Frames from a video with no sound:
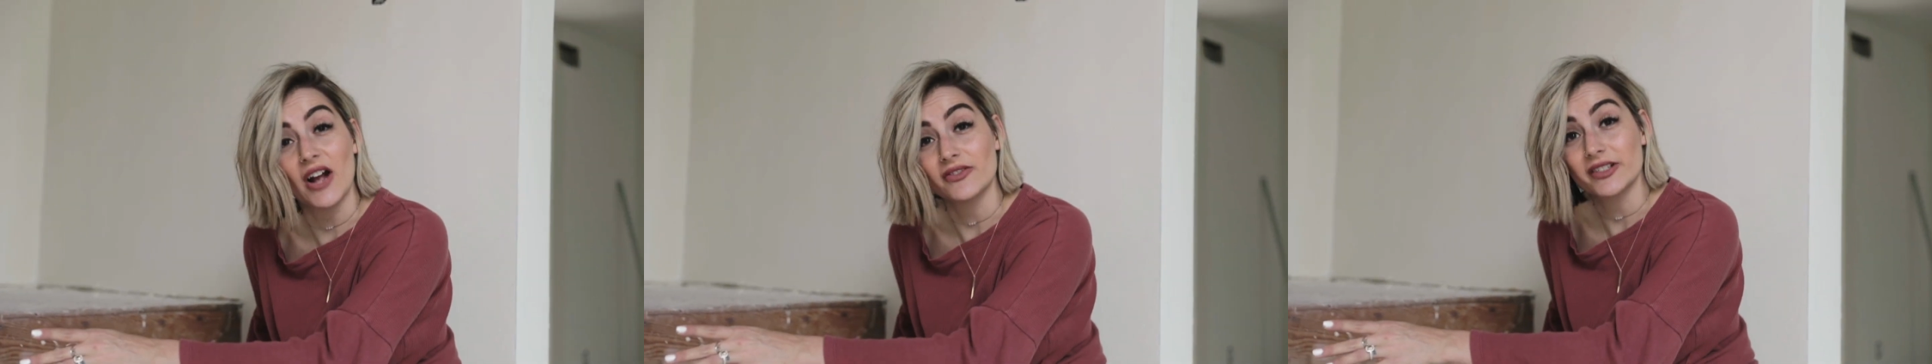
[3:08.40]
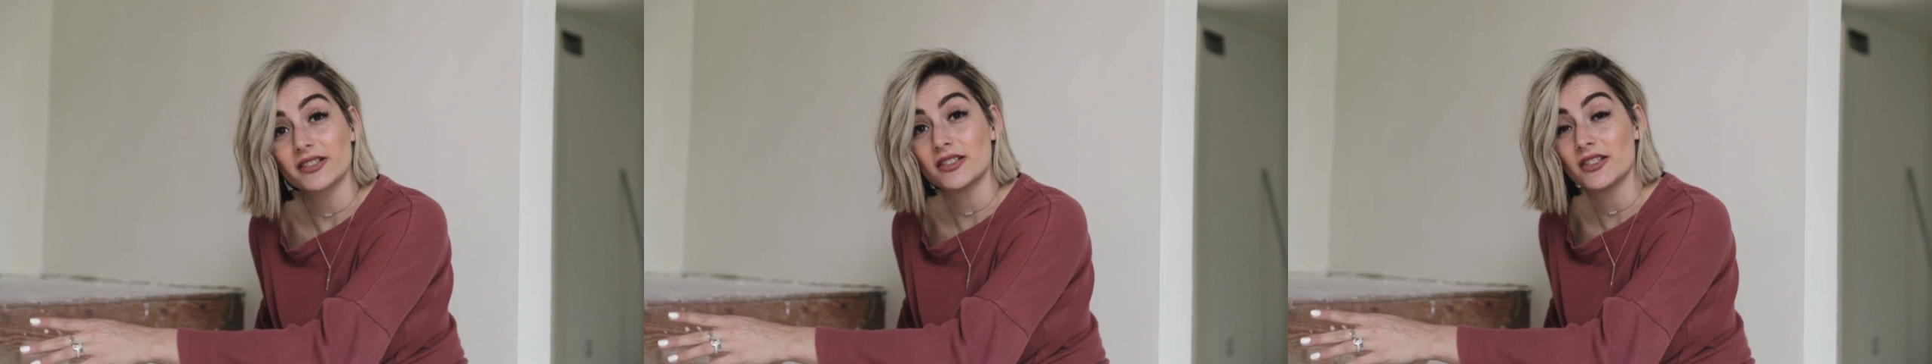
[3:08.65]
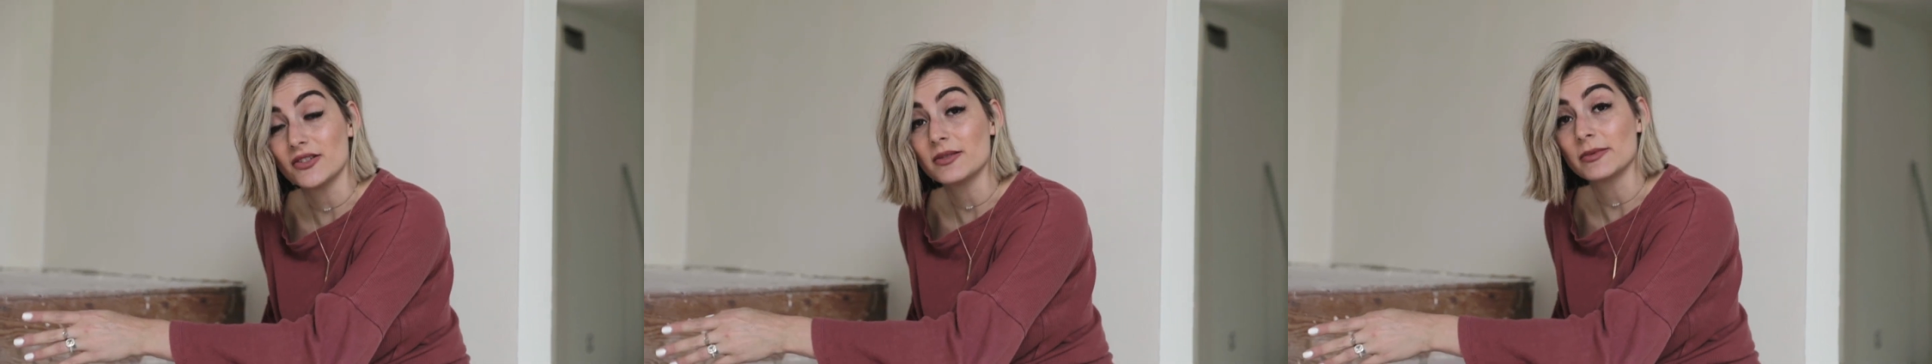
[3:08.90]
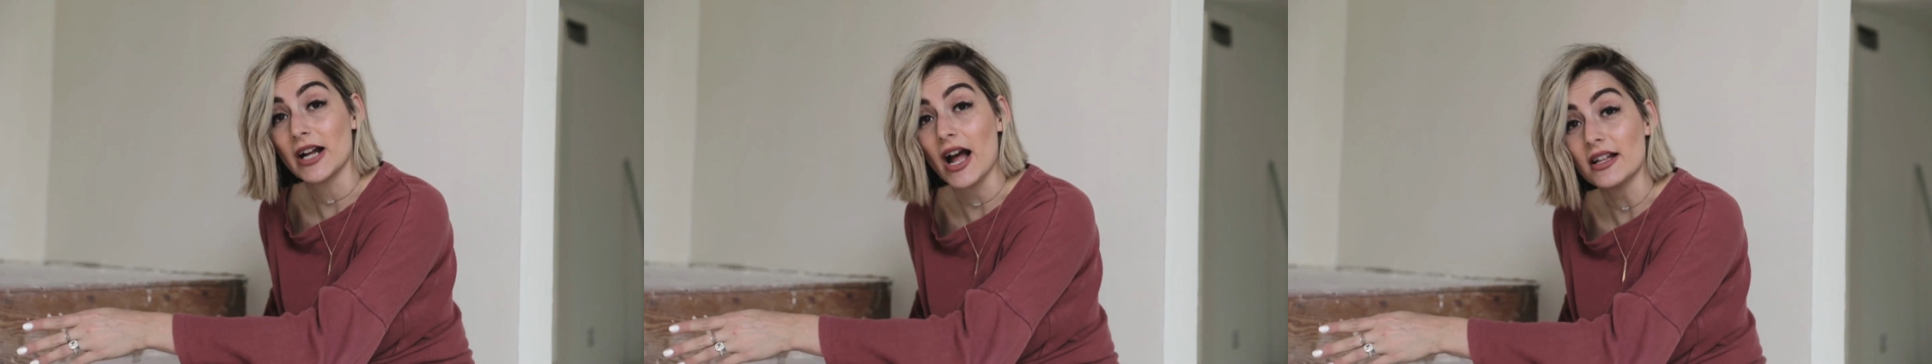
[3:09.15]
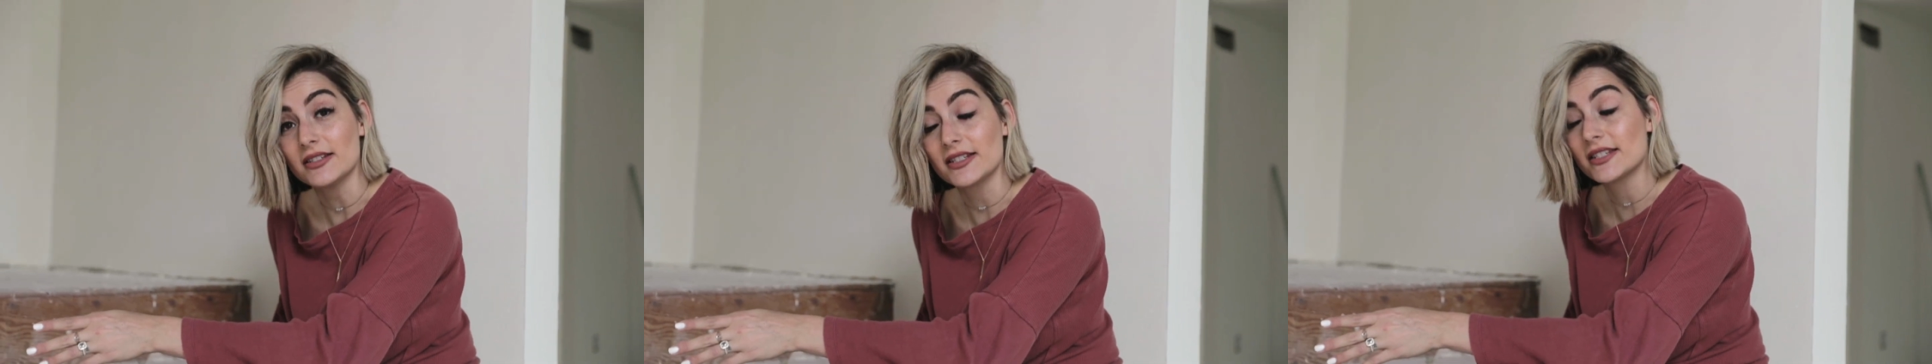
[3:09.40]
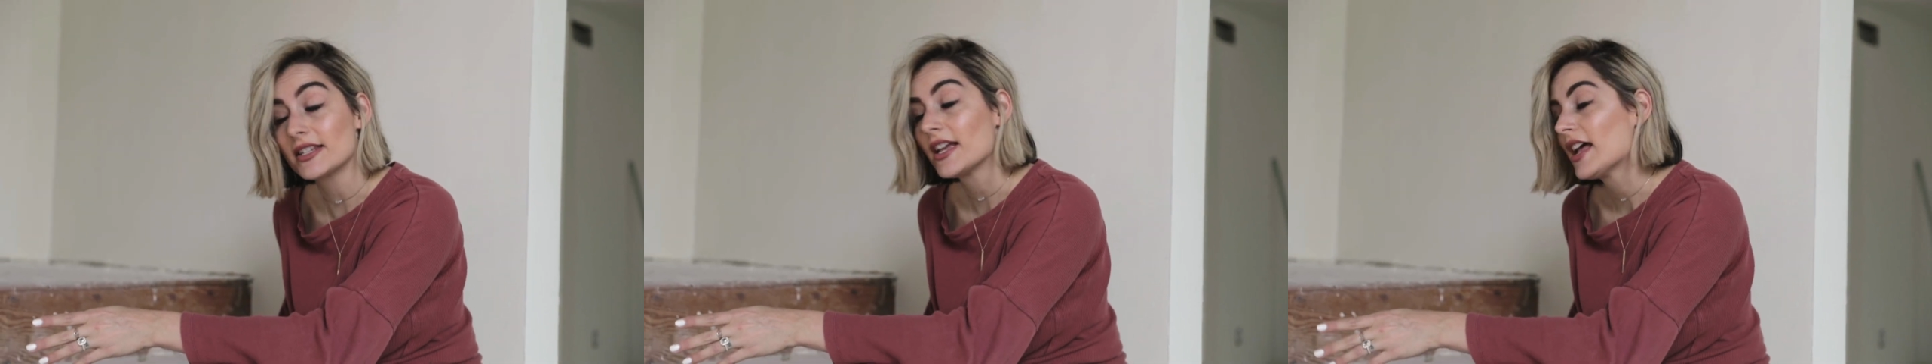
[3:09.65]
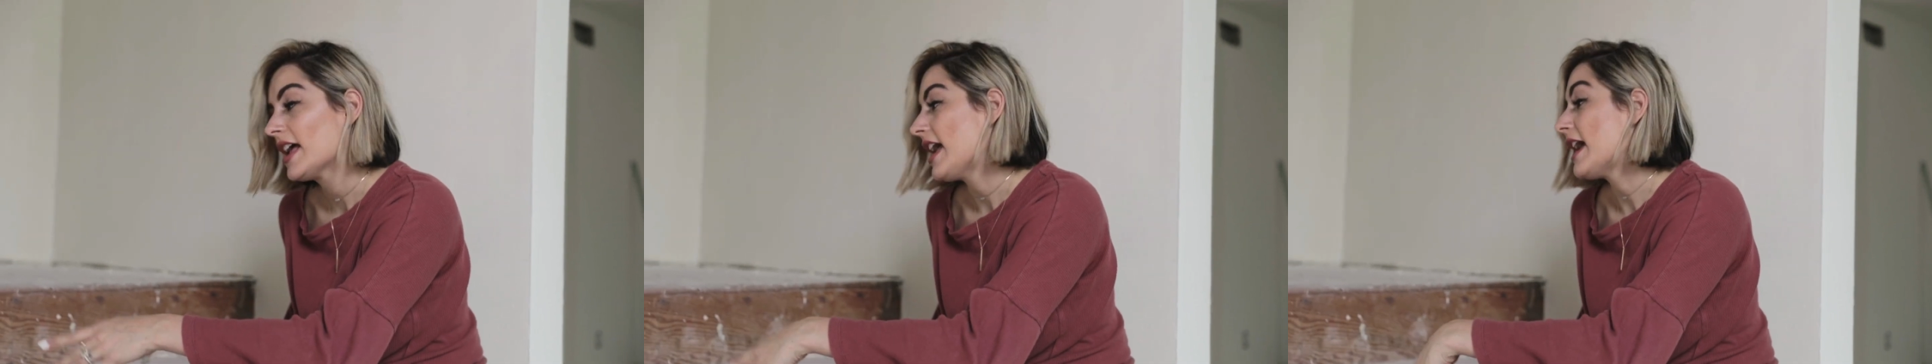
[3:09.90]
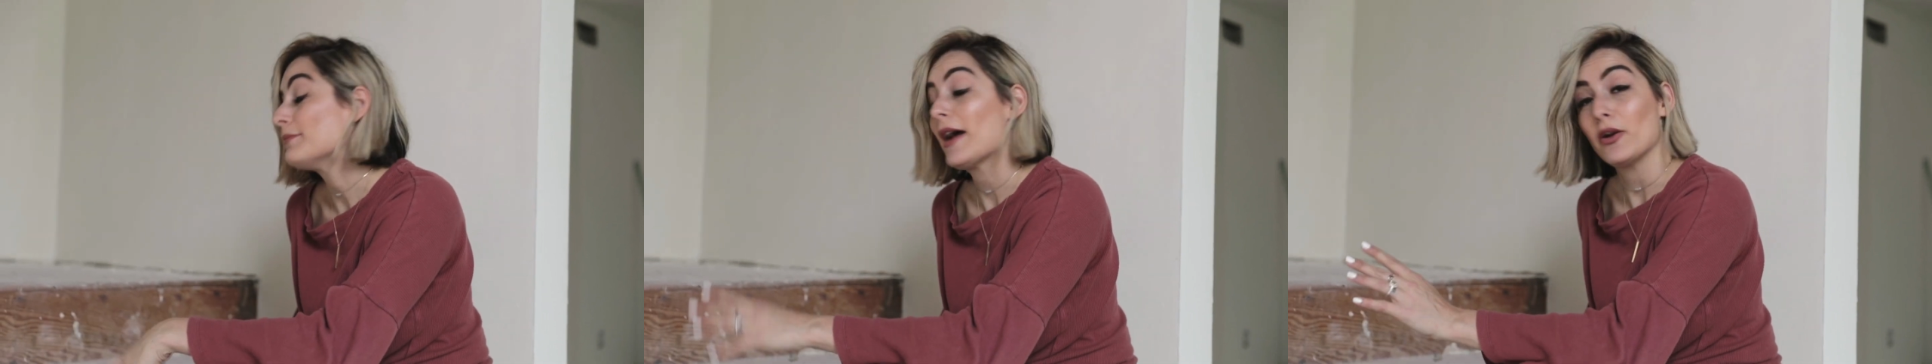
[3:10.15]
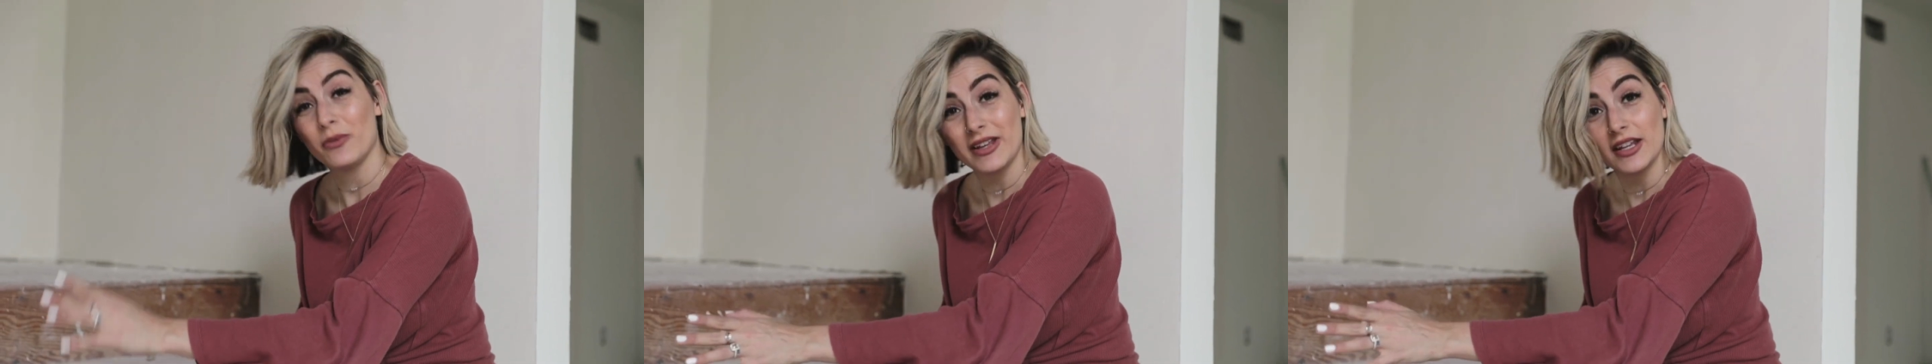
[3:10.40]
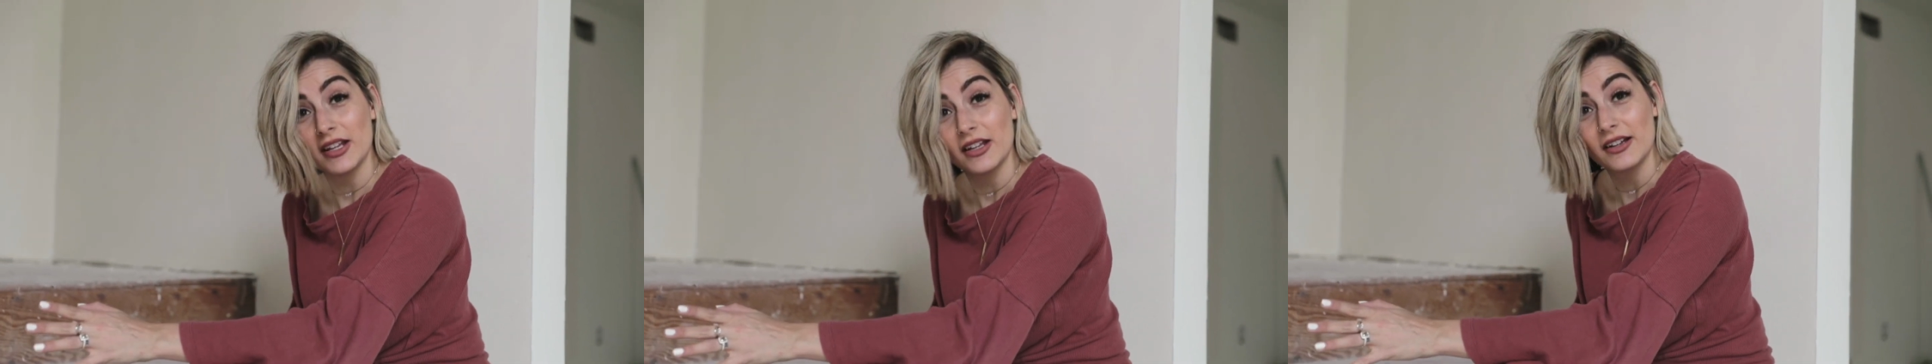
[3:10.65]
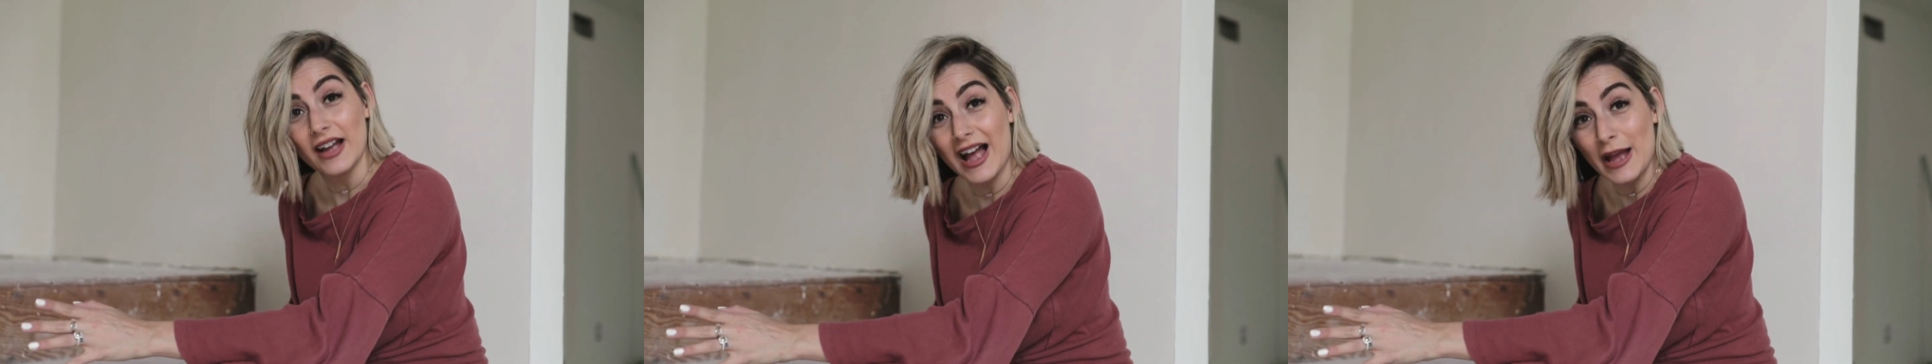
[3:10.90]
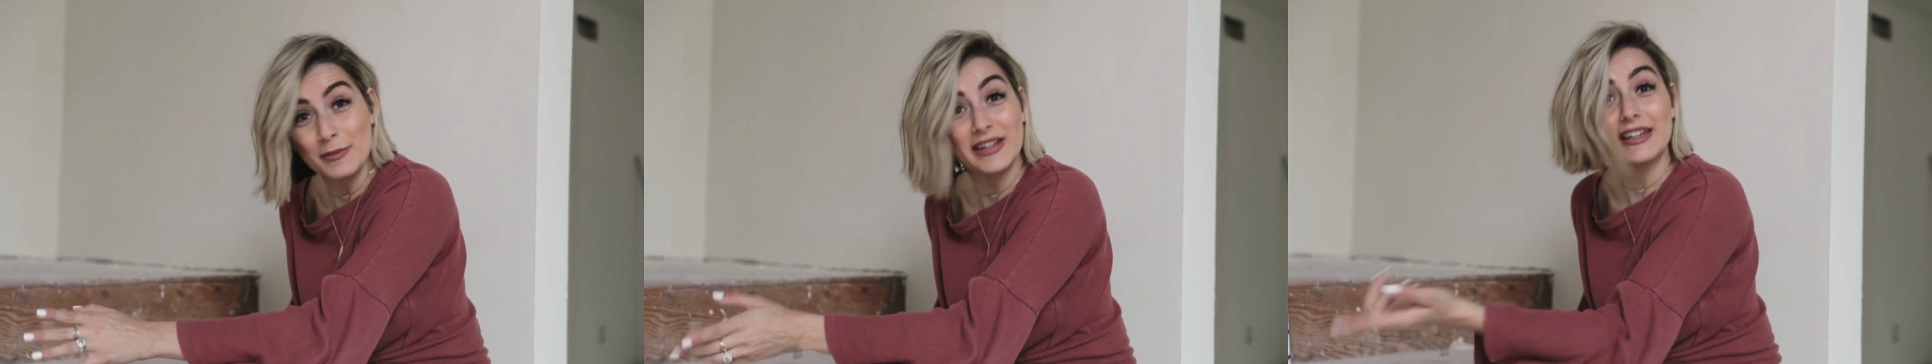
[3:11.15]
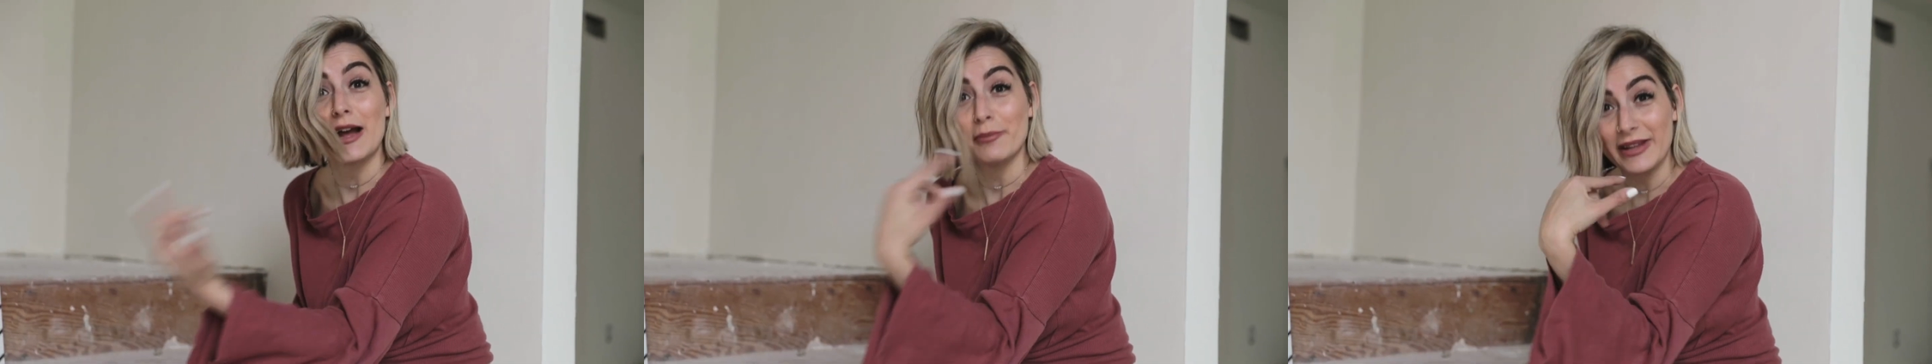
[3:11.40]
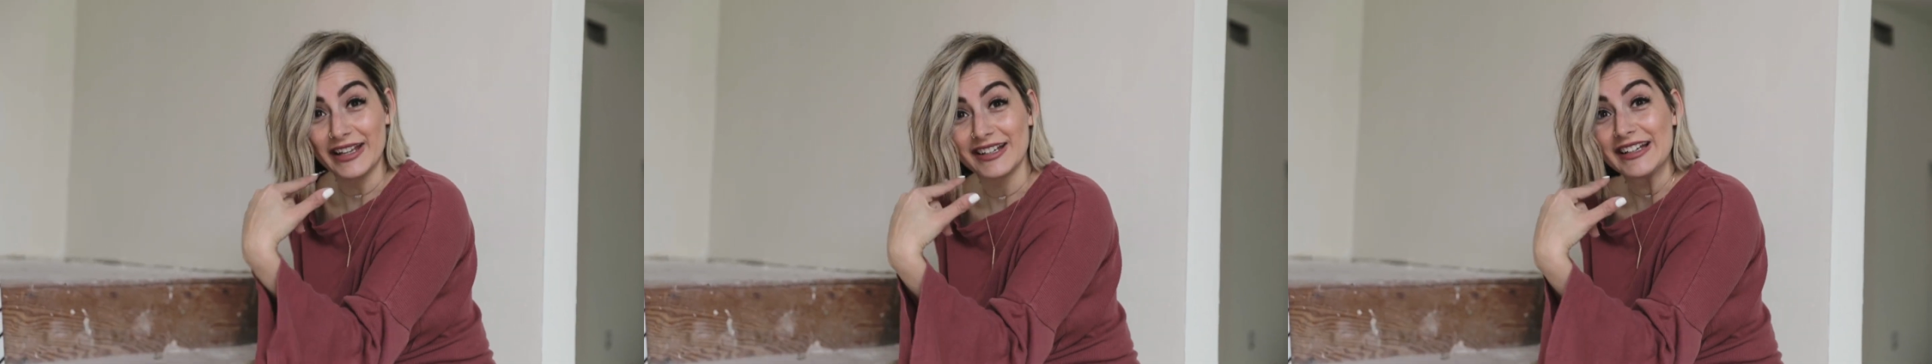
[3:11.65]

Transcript: have to do some cuts. And by we, I mean not me.